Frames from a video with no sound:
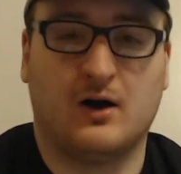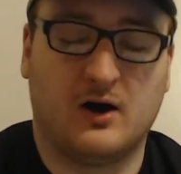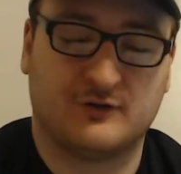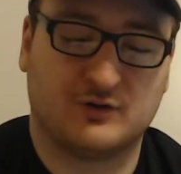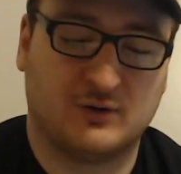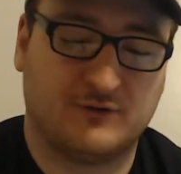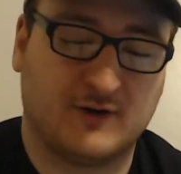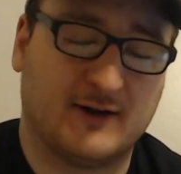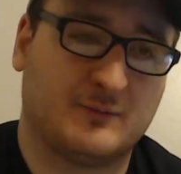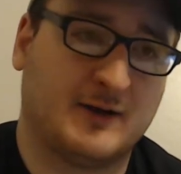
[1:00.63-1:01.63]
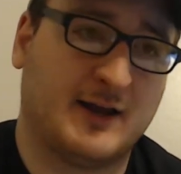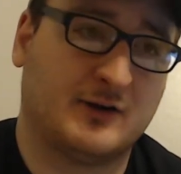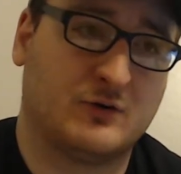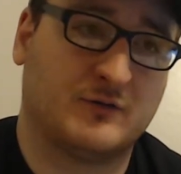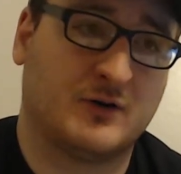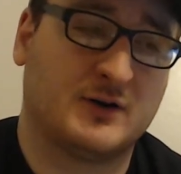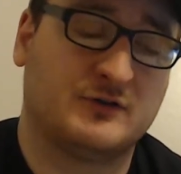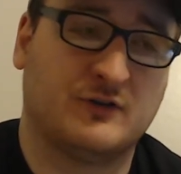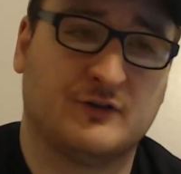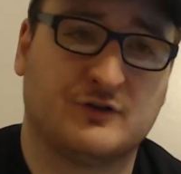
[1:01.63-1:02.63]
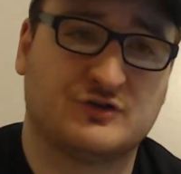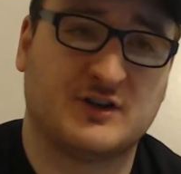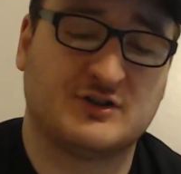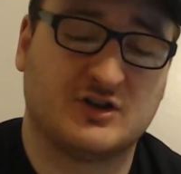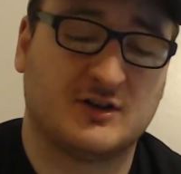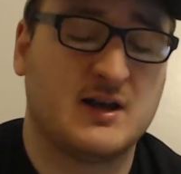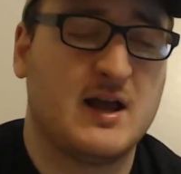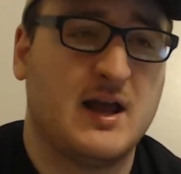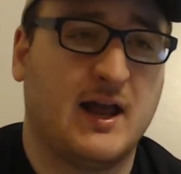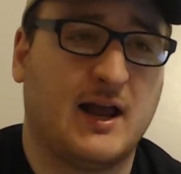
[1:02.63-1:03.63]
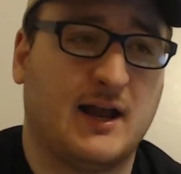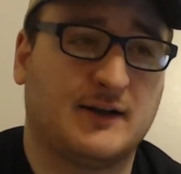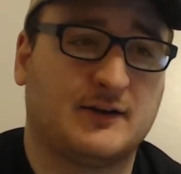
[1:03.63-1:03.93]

Also, if you guys would head over to the search engine and